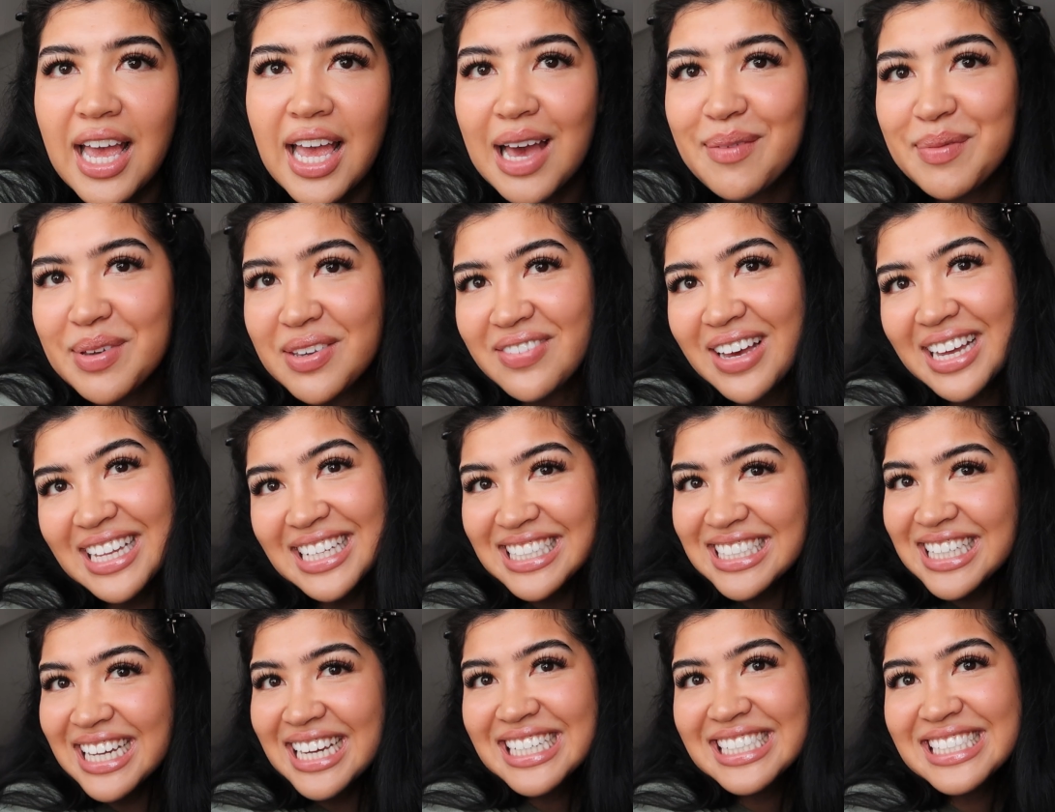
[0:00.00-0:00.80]
Happy
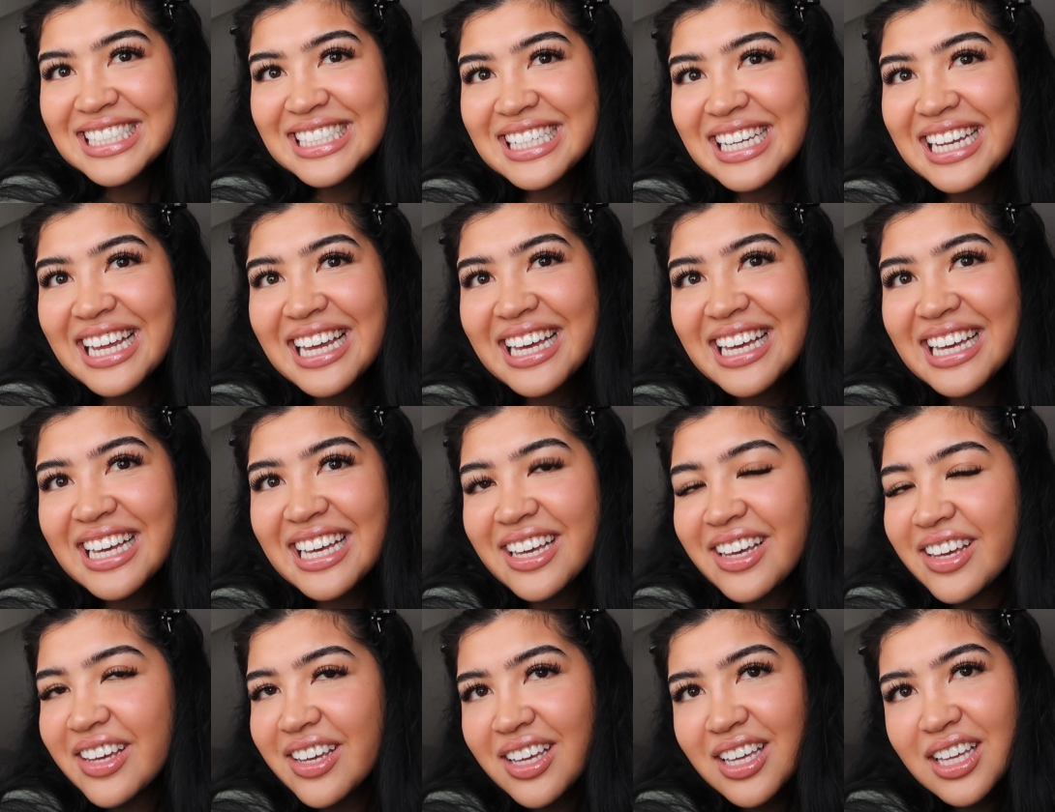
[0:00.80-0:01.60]
Valentine's
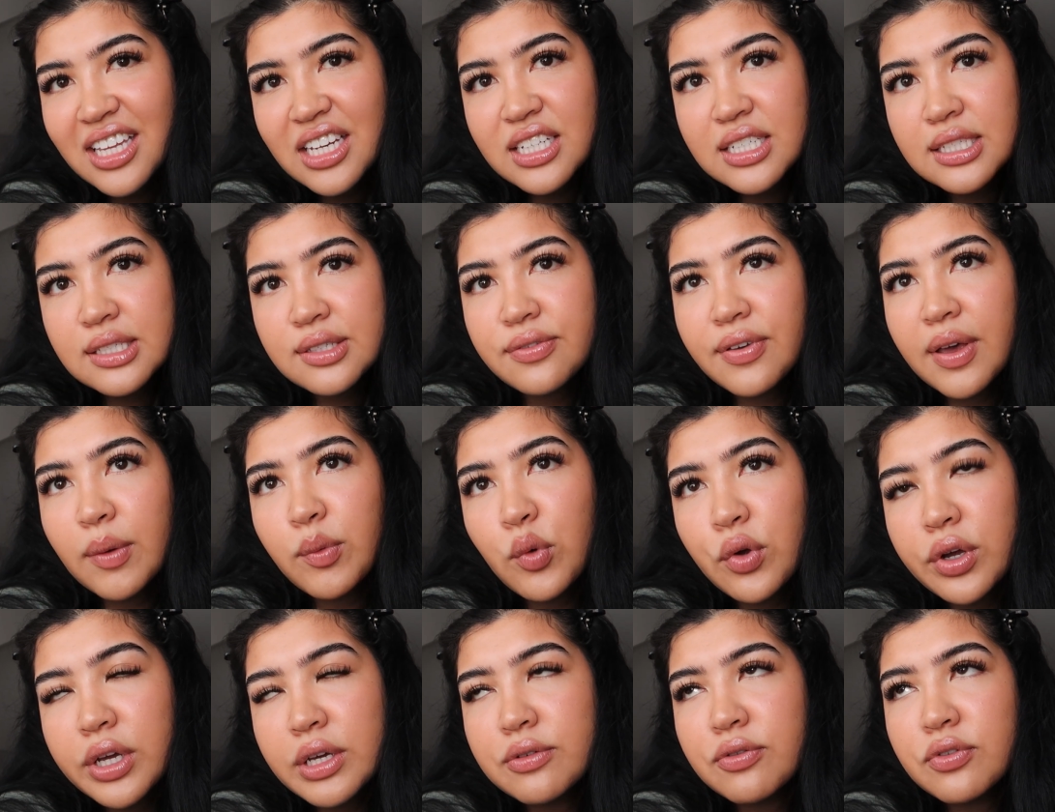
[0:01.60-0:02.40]
Day! It is
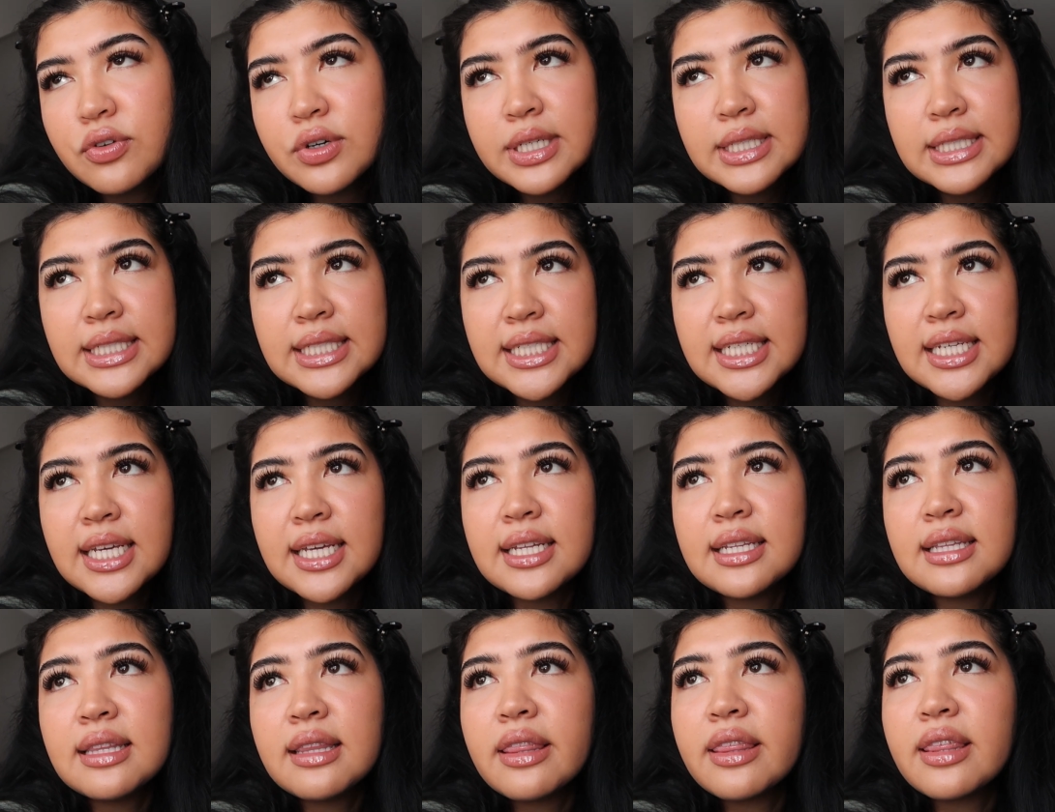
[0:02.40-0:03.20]
February
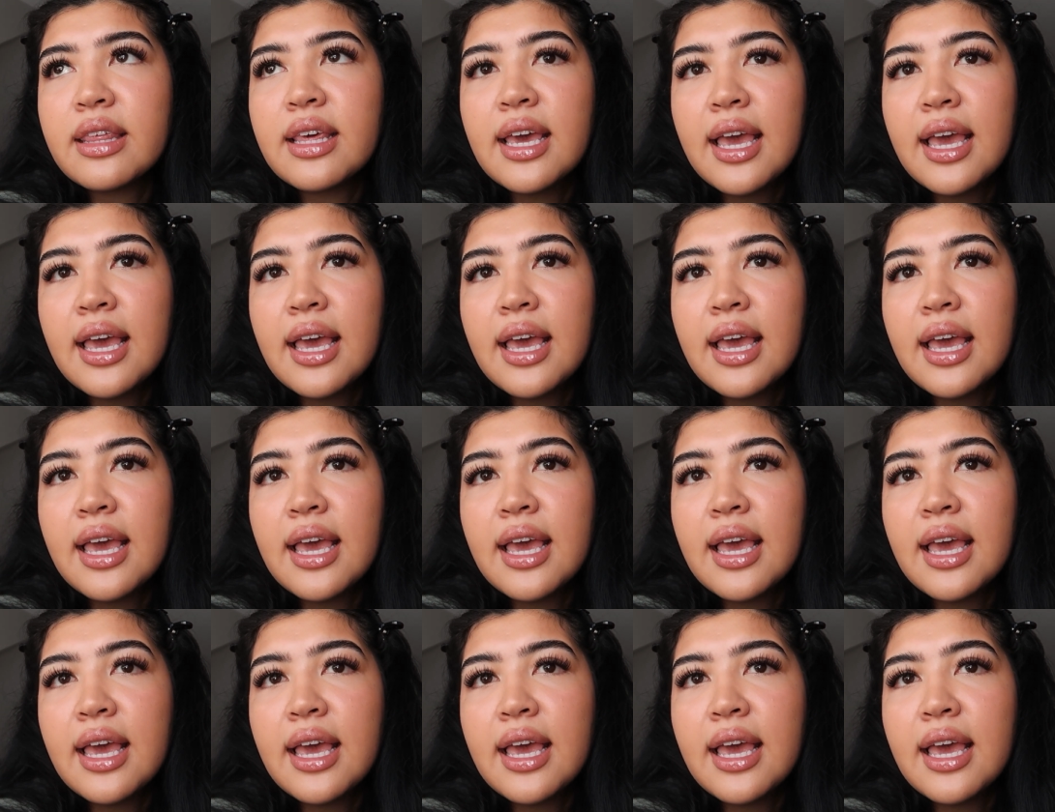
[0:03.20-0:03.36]
14th